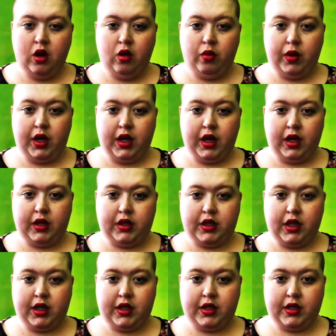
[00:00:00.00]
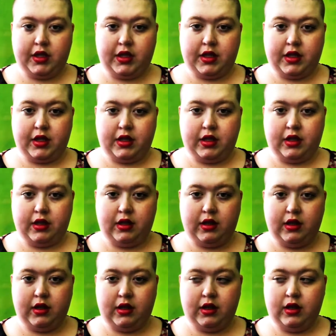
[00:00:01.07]
We had just,
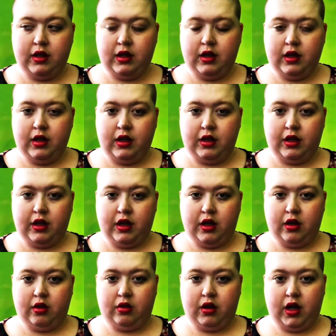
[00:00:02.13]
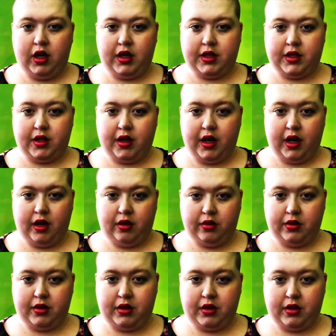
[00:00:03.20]
lost our
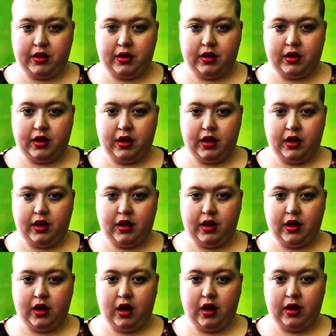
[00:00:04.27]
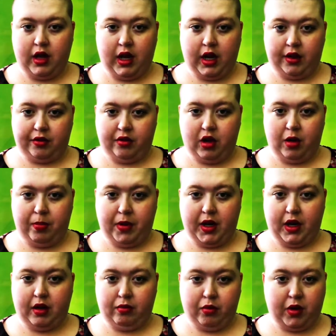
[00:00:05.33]
house that I grew up in.